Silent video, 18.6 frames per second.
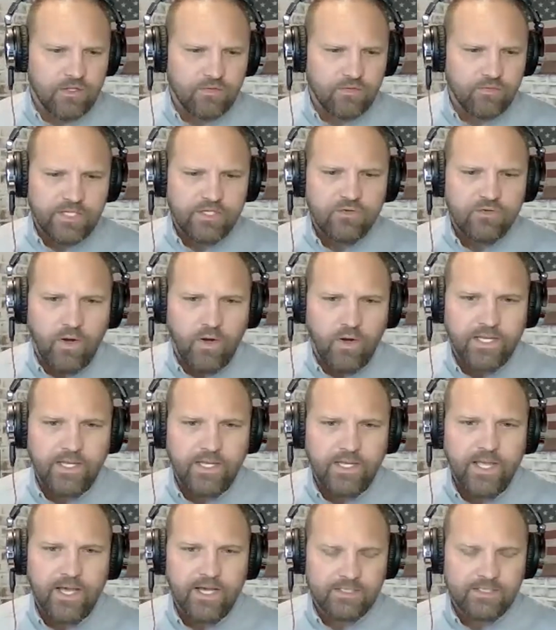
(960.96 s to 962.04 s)

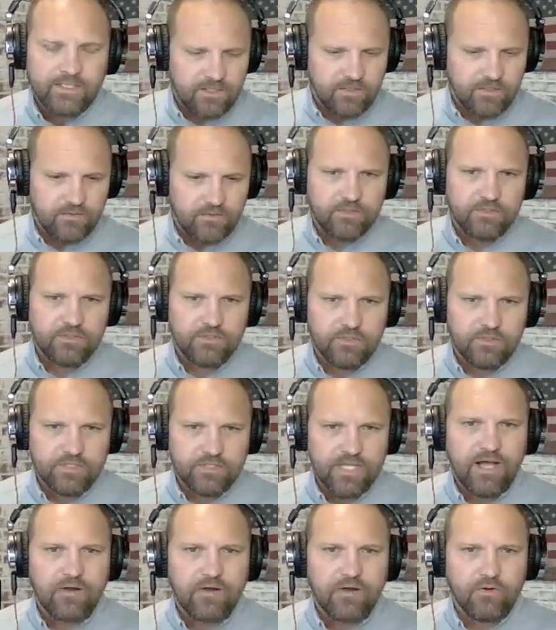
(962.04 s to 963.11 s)
320 has those
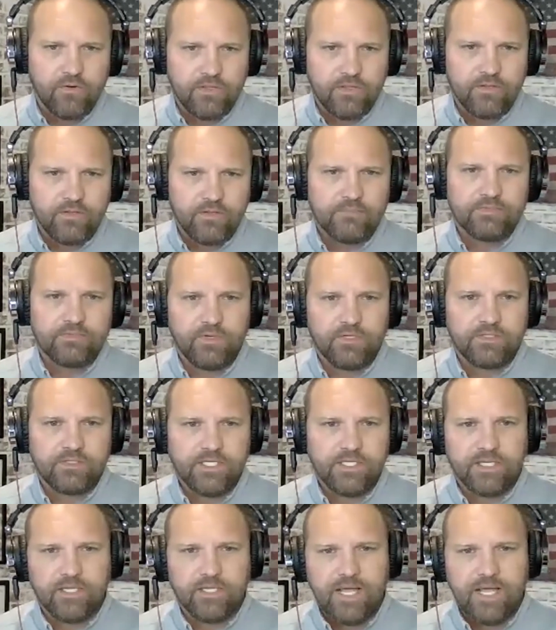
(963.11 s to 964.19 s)
algorithms built
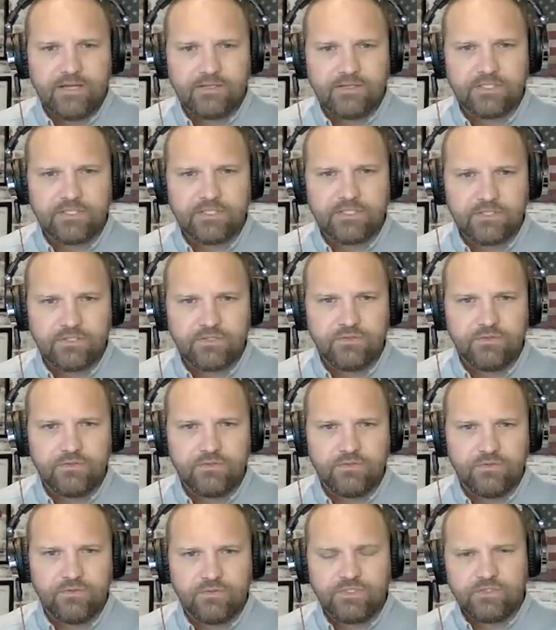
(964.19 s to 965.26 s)
in that allows it
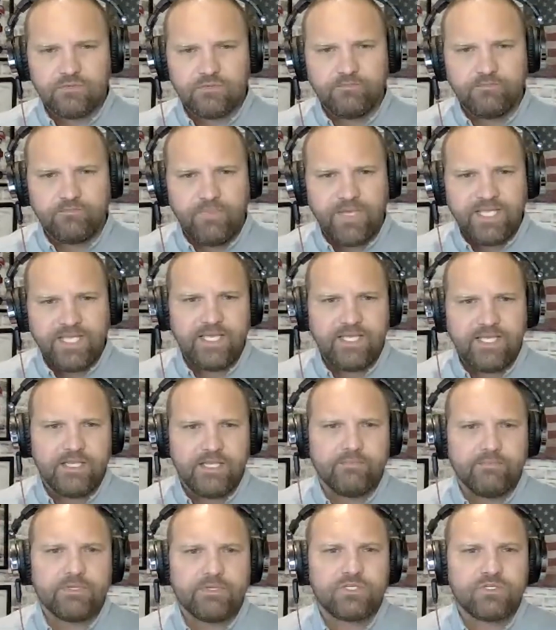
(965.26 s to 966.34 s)
to still maintain
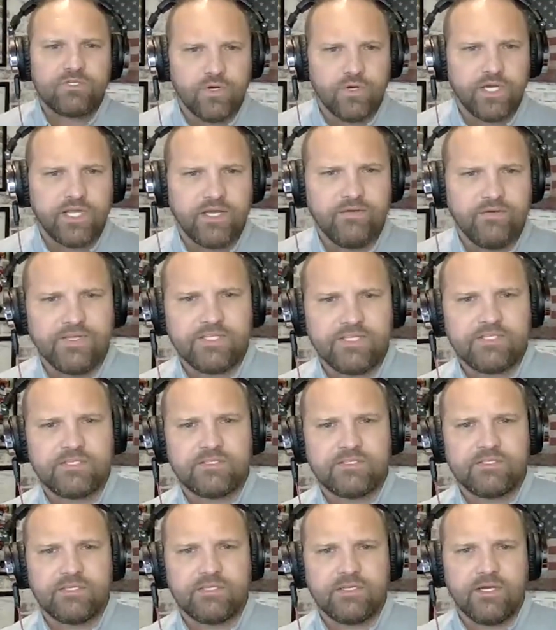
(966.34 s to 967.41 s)
the majority of
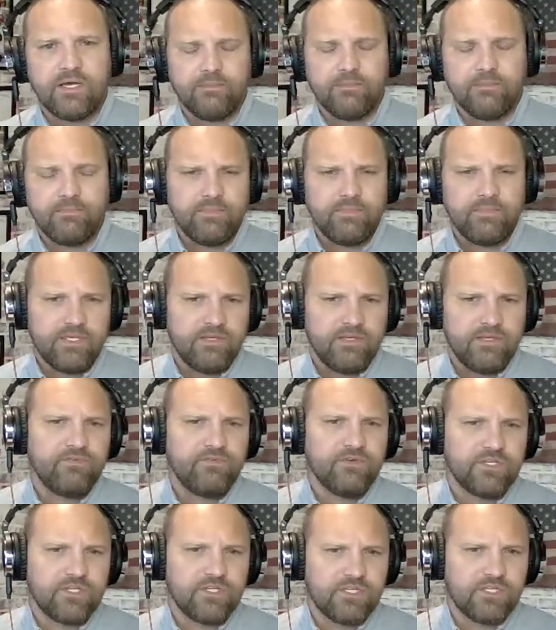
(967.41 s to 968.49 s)
its
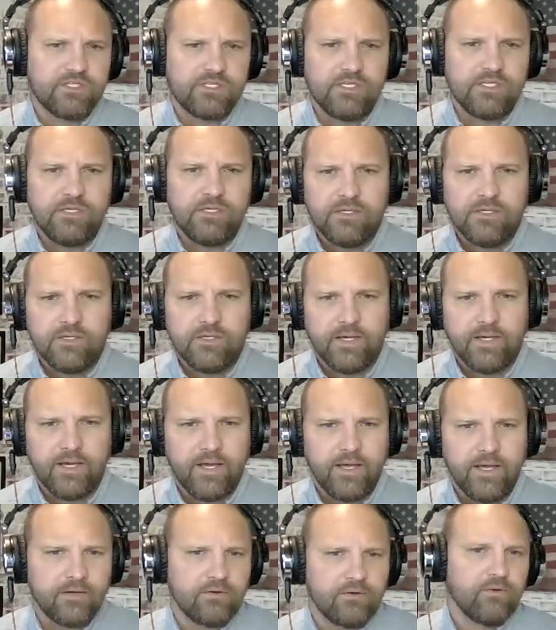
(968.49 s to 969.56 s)
efficiency.
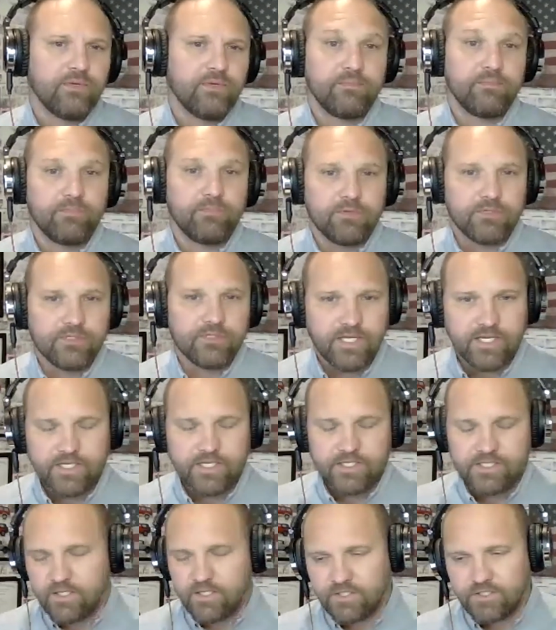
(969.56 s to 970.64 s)
I don't know what the
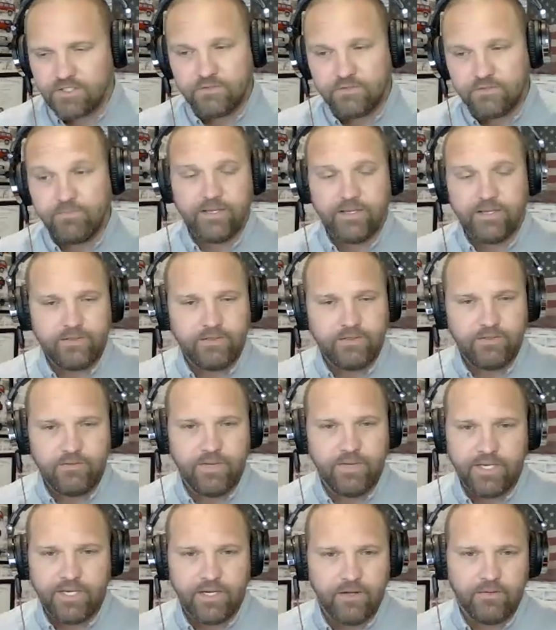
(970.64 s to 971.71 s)
percentage, Josh, you may
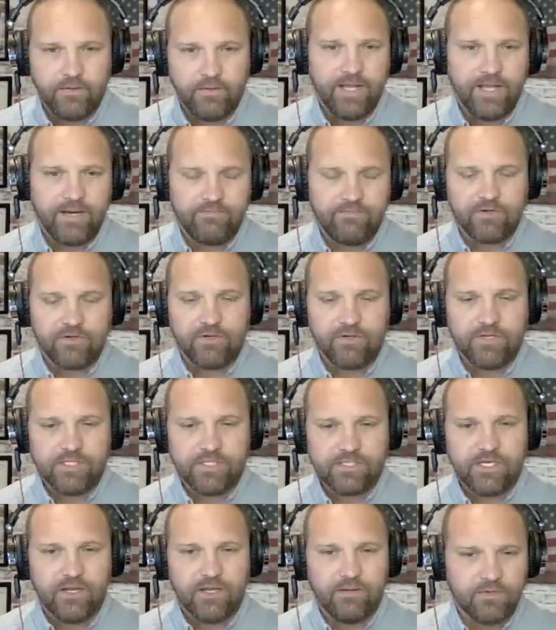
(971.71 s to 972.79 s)
know that if there is a
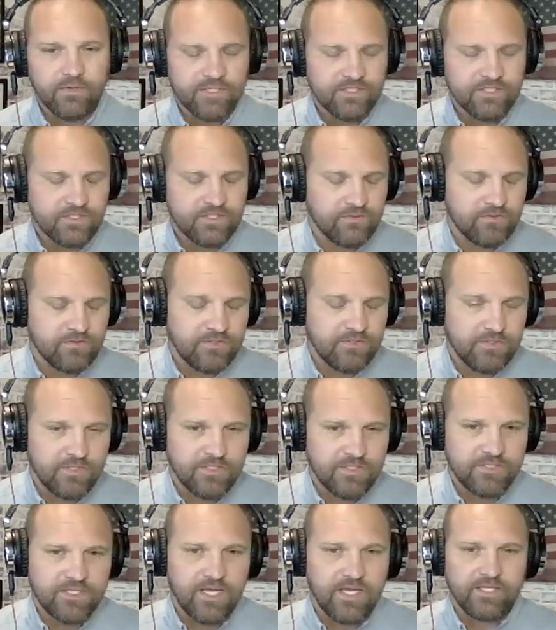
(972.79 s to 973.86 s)
number
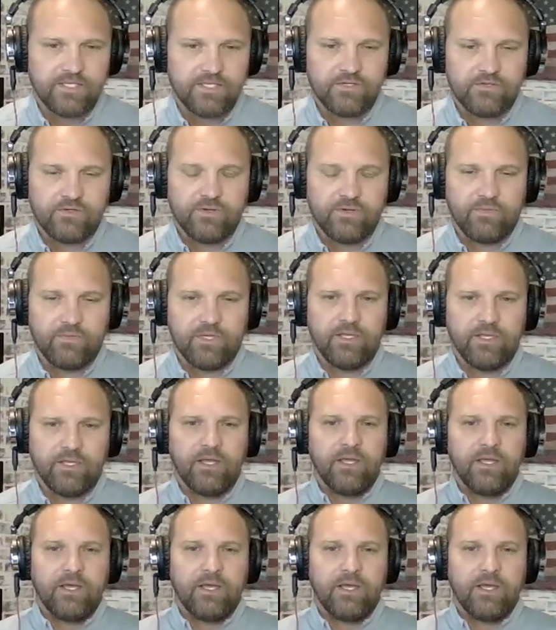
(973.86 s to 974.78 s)
assigned to it, but